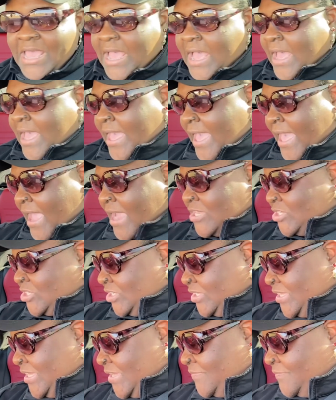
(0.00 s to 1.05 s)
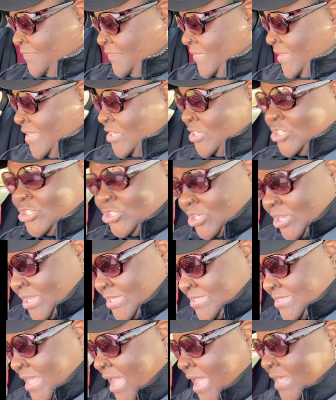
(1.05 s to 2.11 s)
I actually
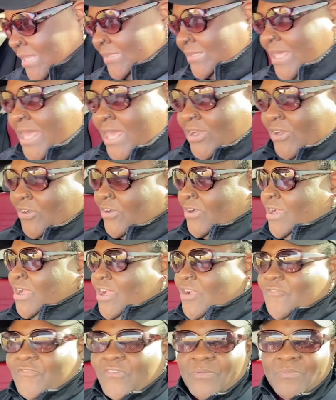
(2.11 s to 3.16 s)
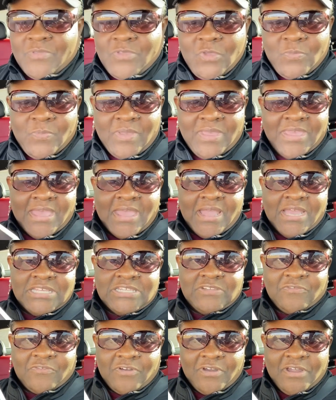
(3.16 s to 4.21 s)
just got a letter from
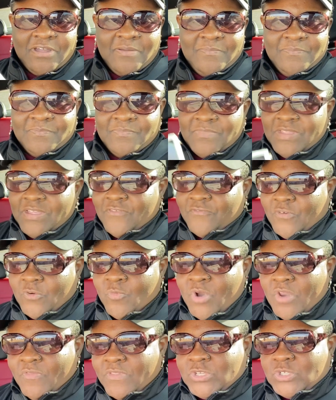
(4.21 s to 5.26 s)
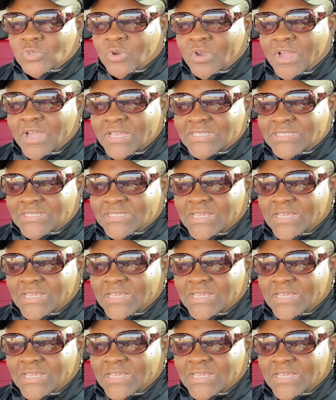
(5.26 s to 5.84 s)
UPS for one of the trucks,